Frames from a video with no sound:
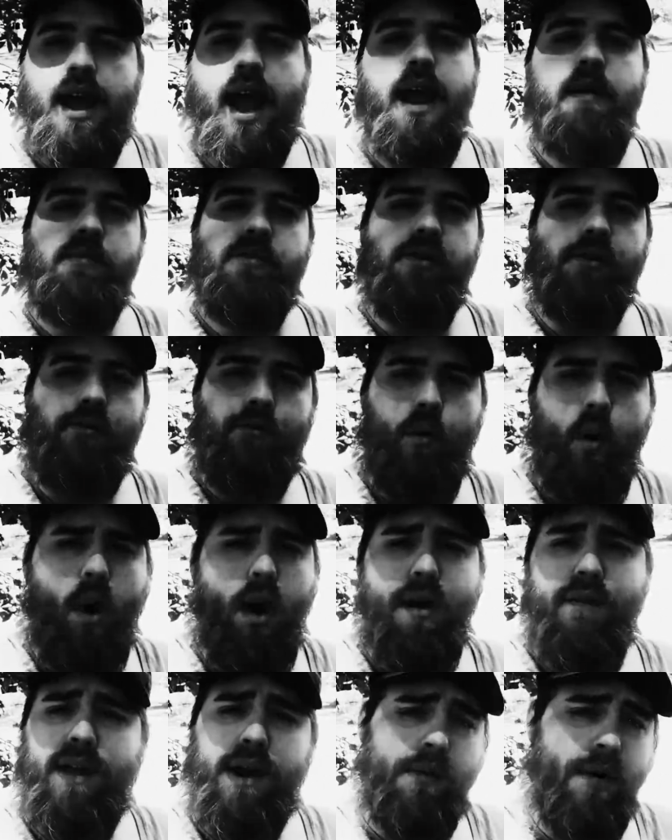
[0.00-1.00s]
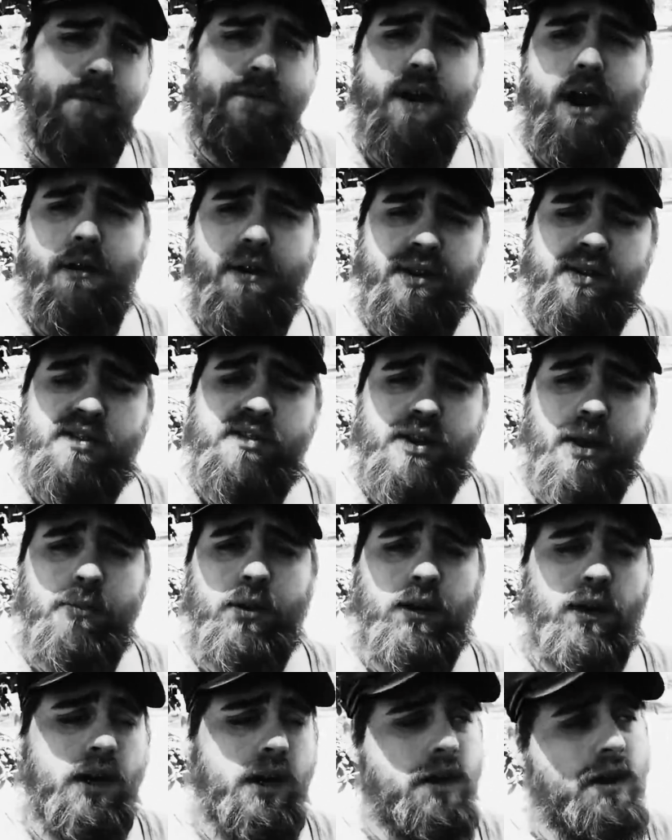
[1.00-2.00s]
times of war, they were very
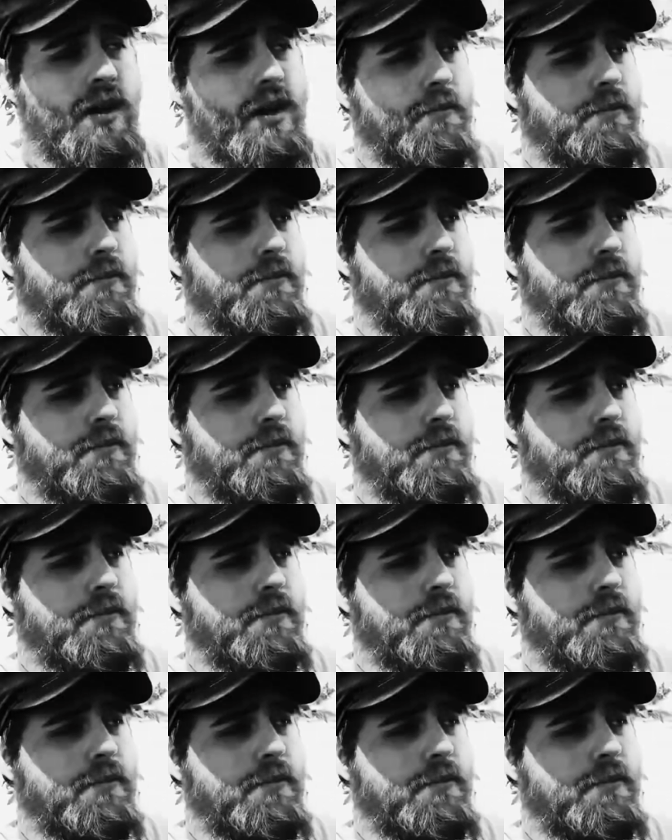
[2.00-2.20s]
similar,